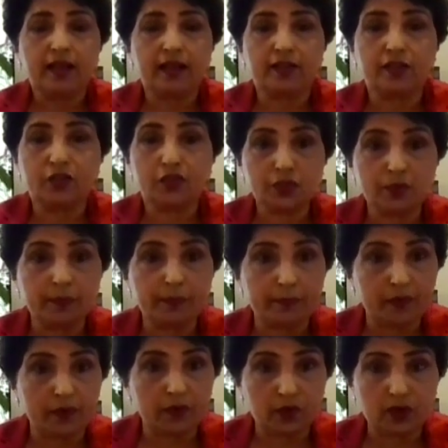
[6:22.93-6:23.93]
Uh,
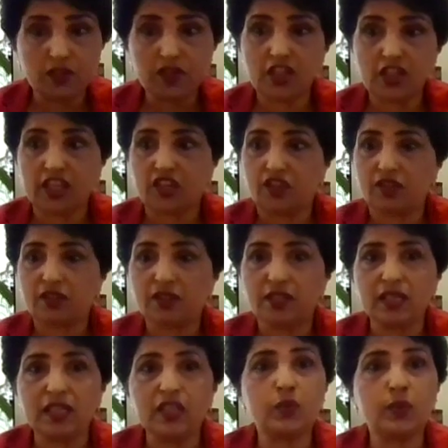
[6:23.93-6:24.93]
good teachers
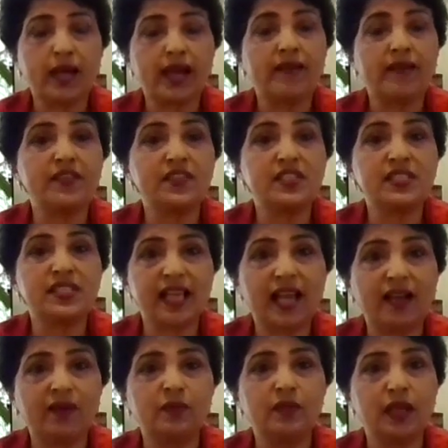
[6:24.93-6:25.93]
need to have a
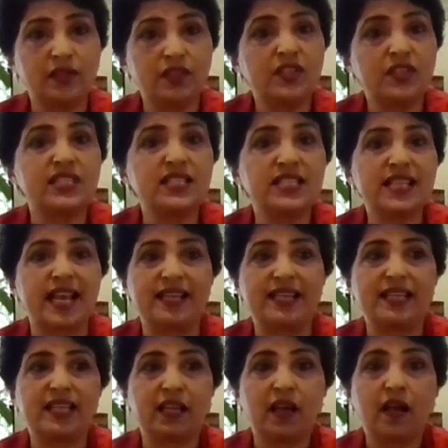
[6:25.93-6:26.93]
sound
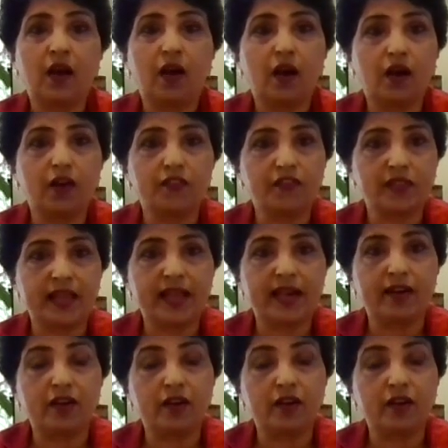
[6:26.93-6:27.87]
understanding of their